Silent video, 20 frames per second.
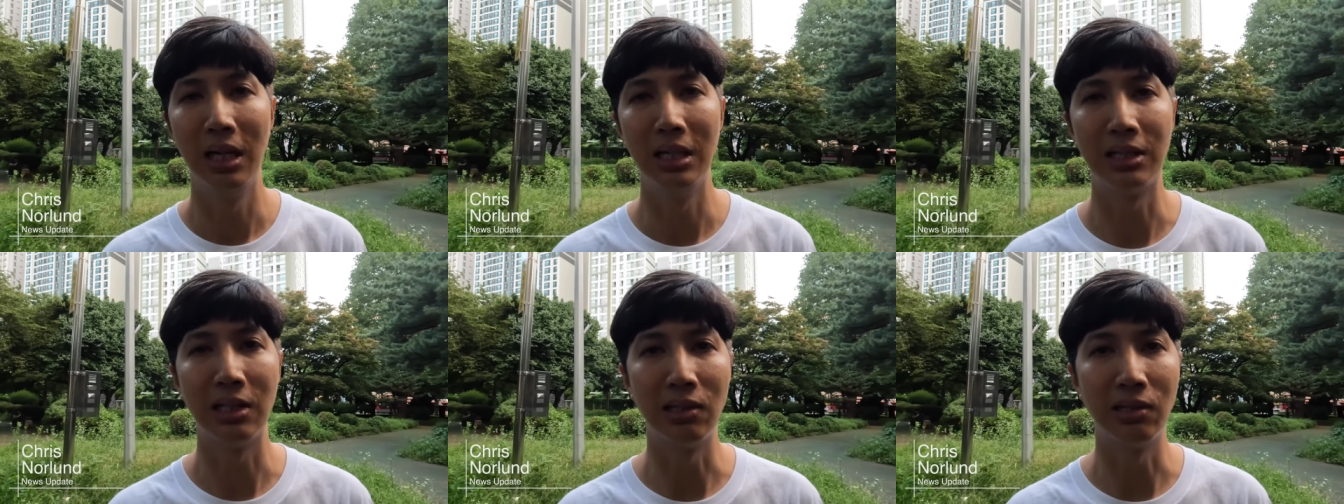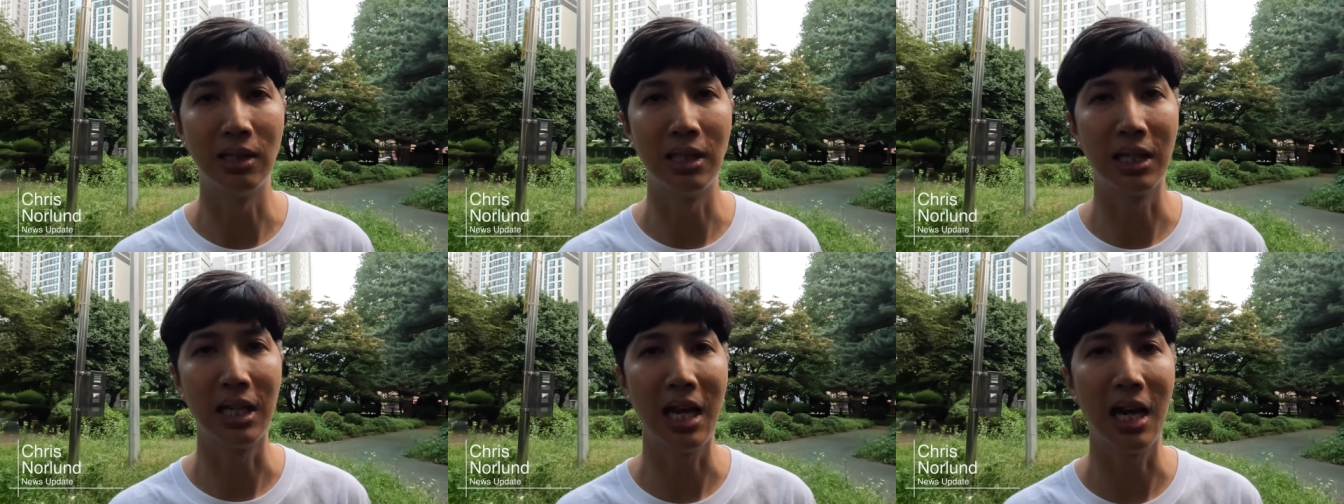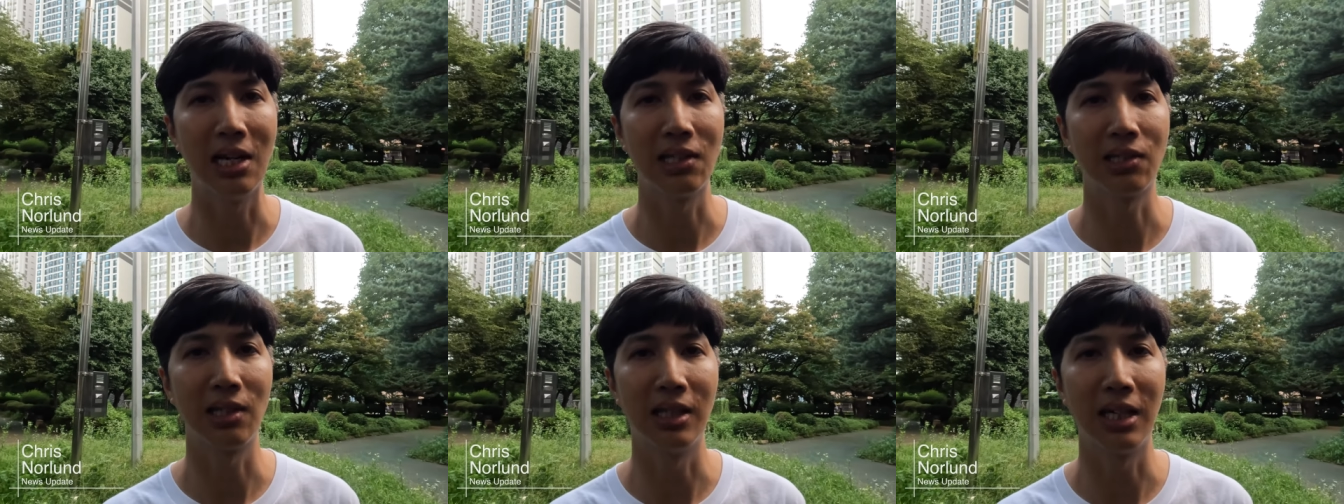essentially the
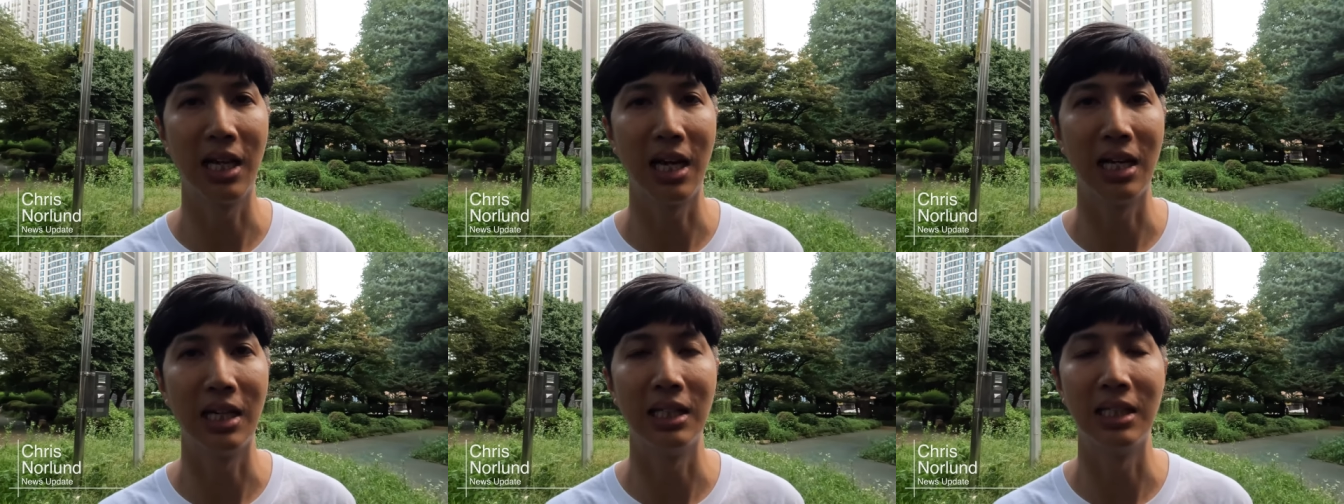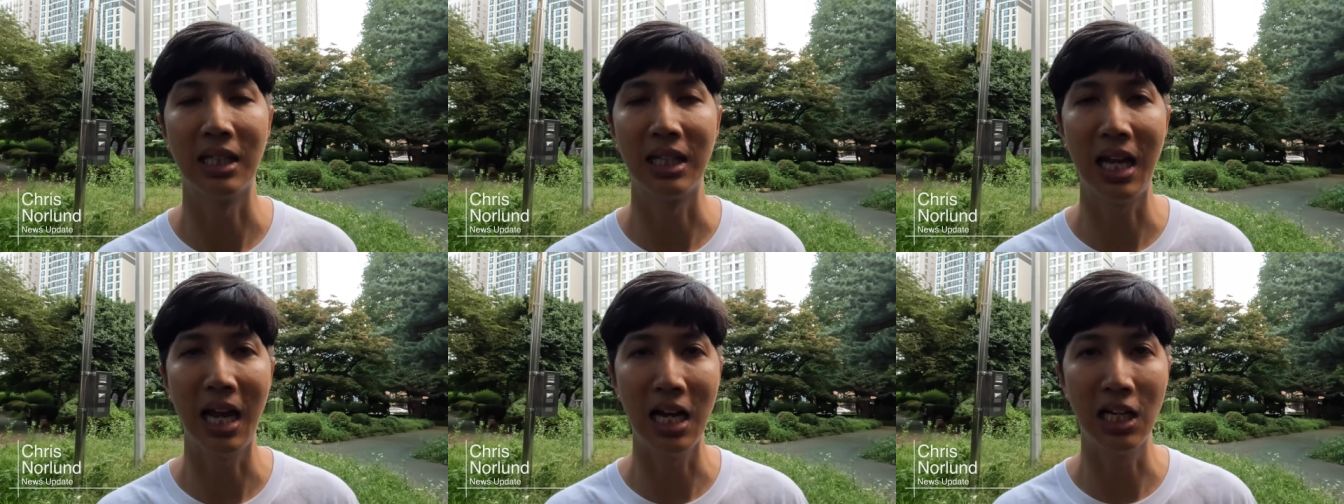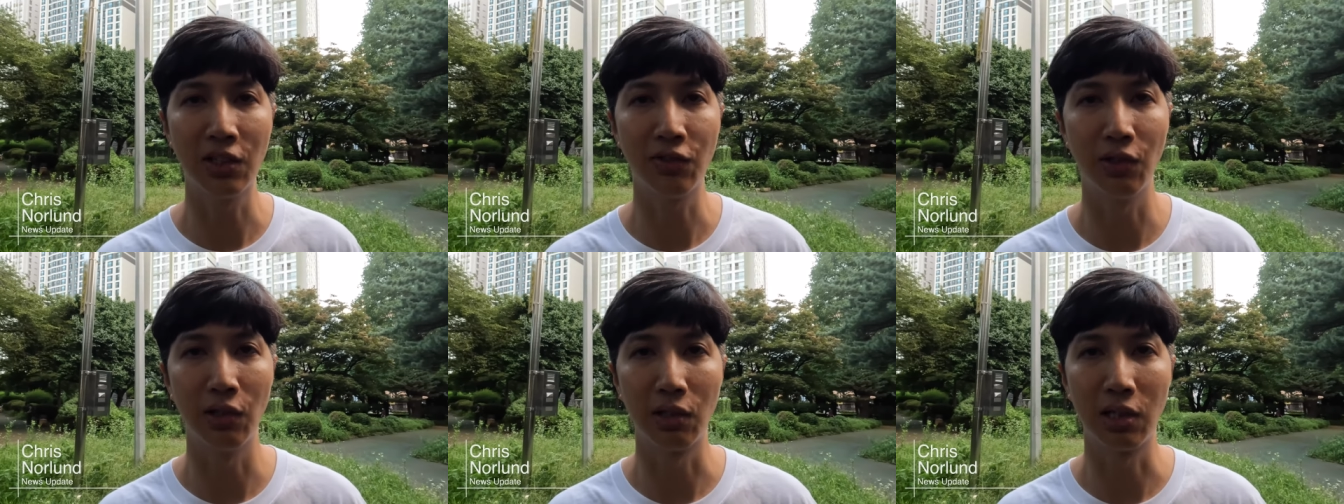cash on hand and the
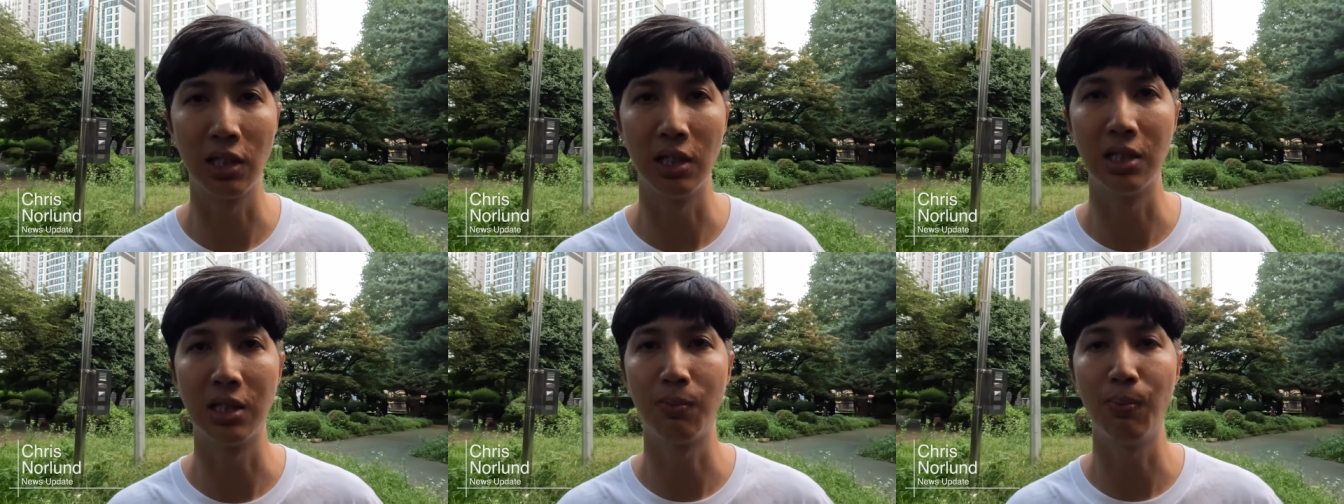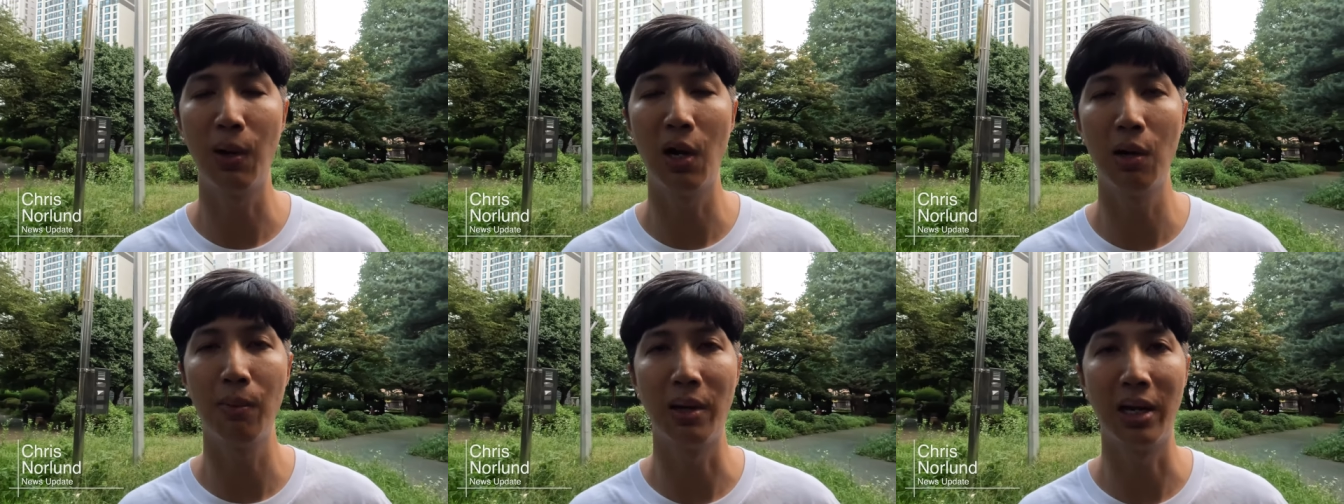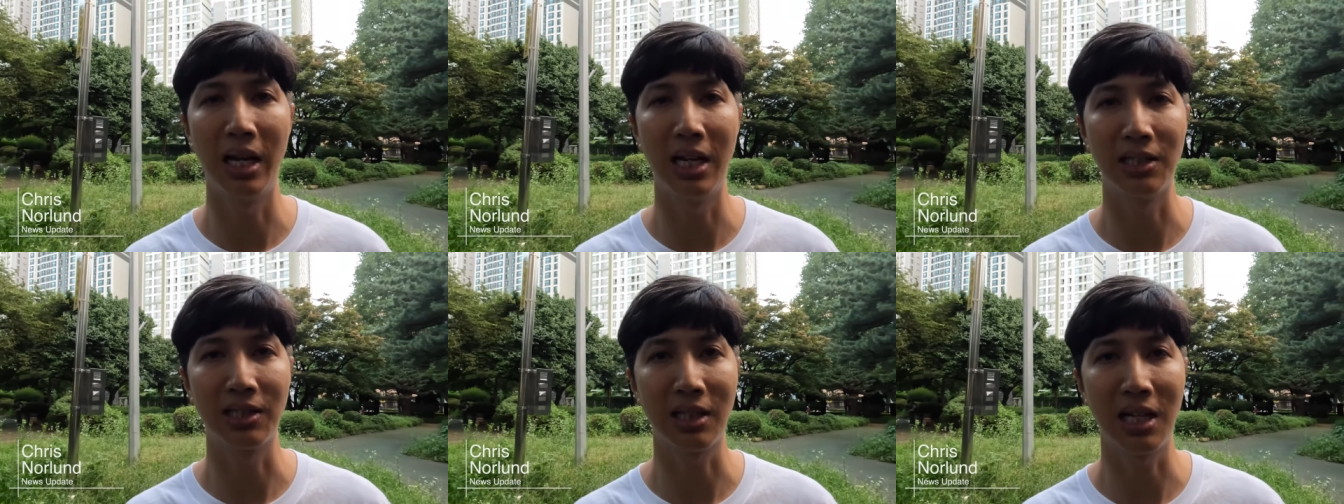cash flow because
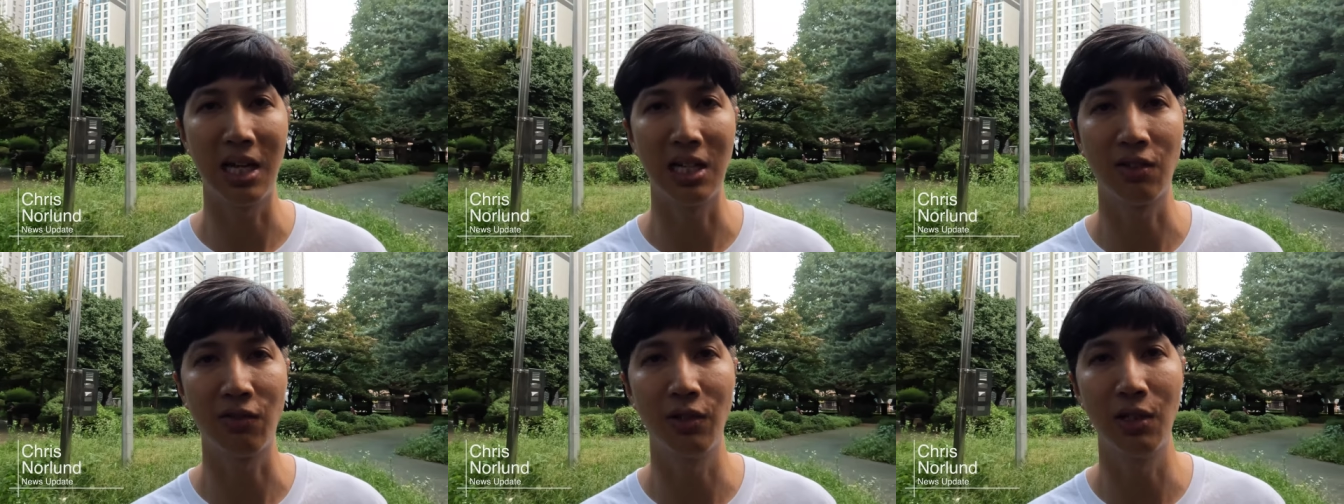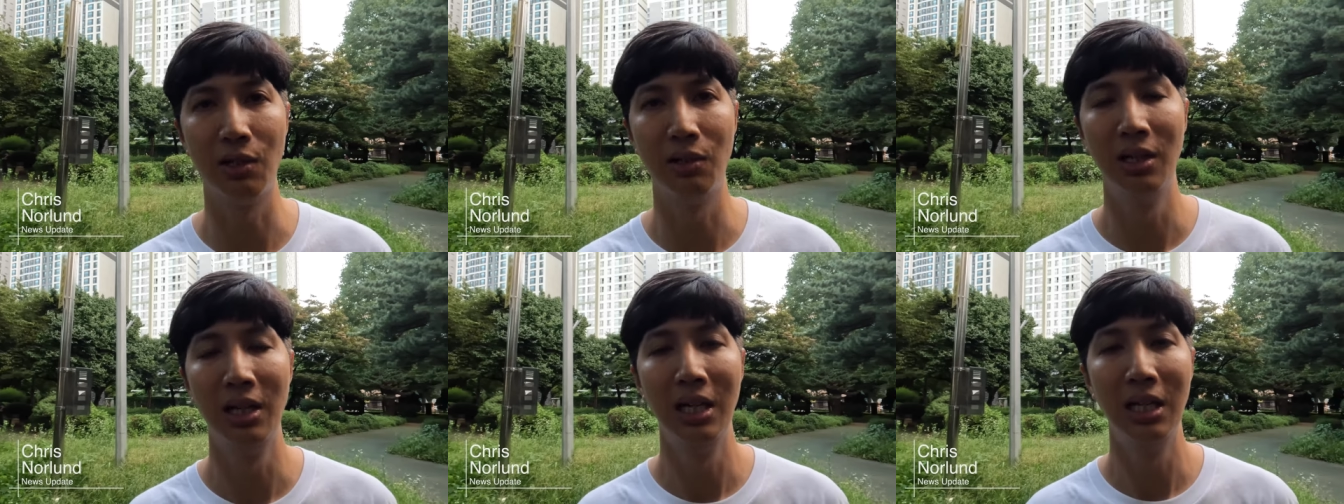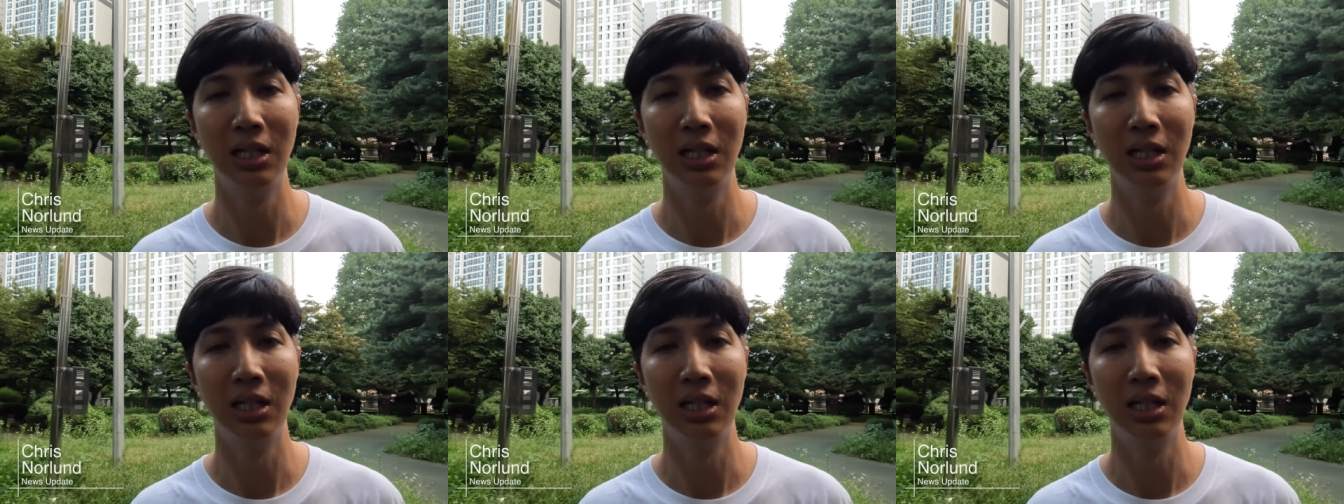Paramount has cash flow,